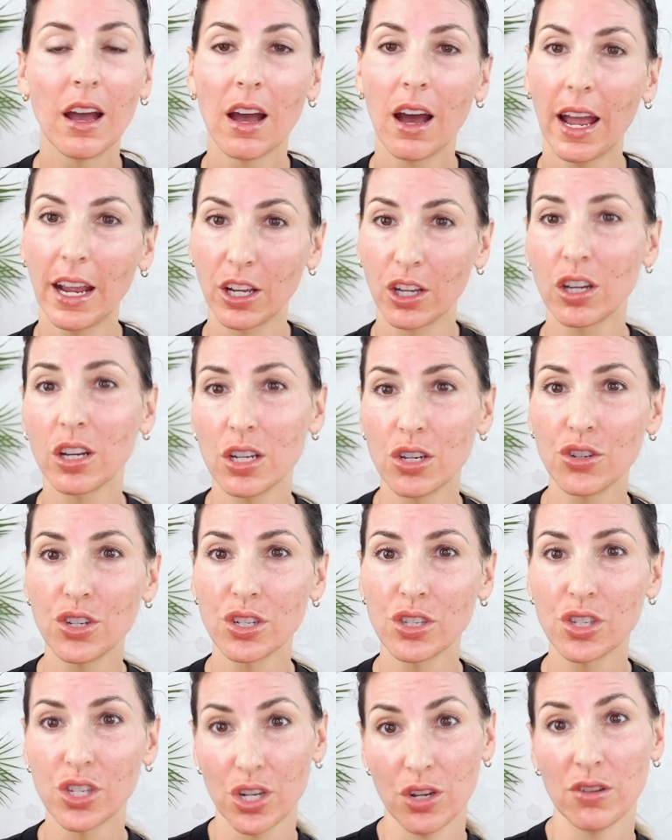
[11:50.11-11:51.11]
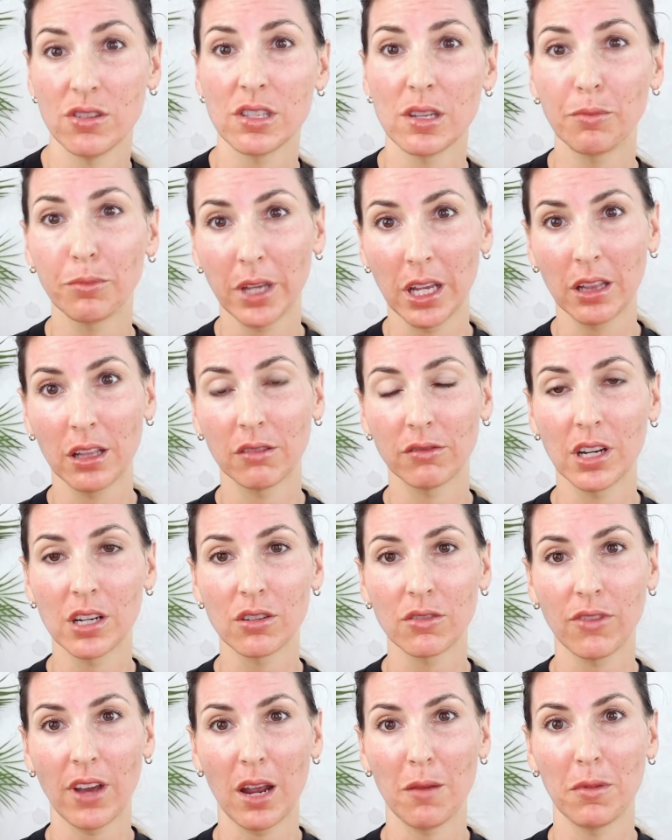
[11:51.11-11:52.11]
I could just use the
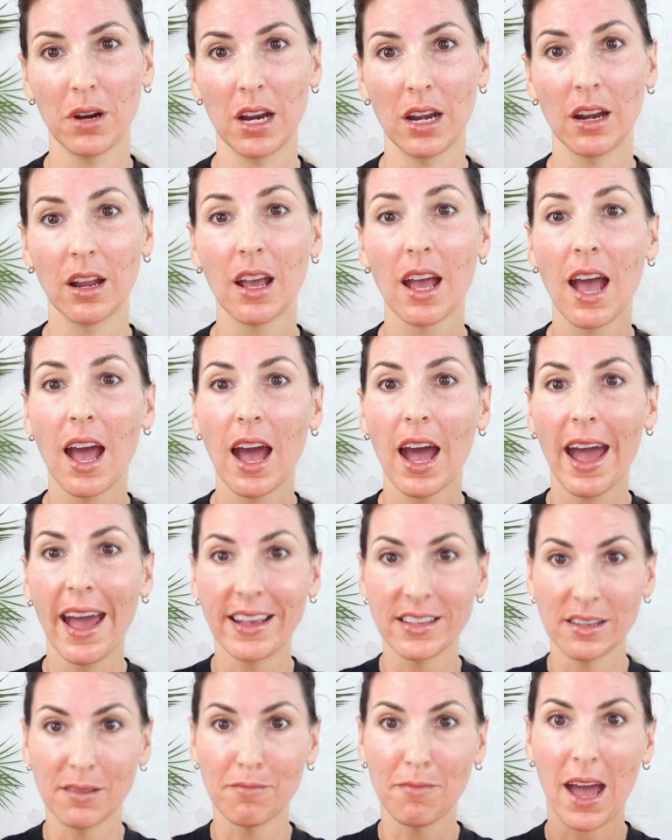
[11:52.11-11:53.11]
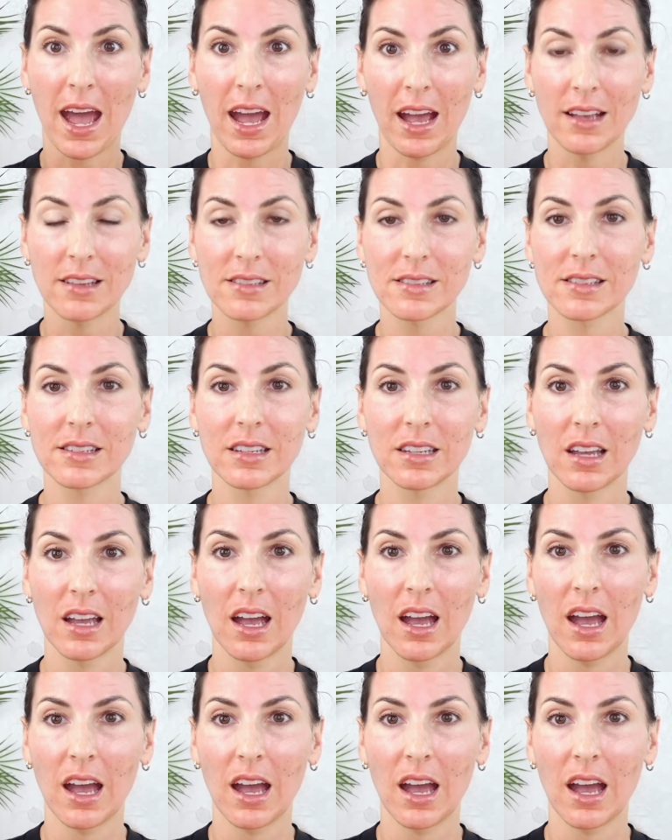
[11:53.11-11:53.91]
platelet-rich fibrin as a mask.